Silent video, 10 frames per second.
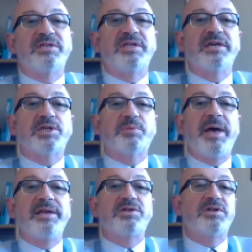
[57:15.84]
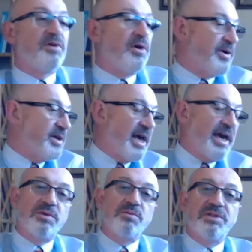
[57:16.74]
the expense of our
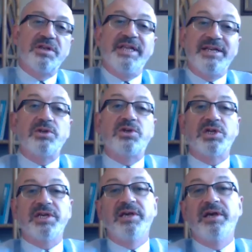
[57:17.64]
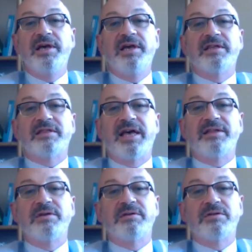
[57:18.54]
engagement with the liturgy,
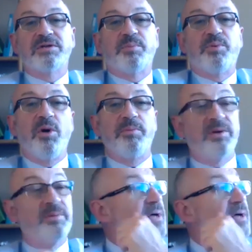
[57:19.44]
then there's a problem.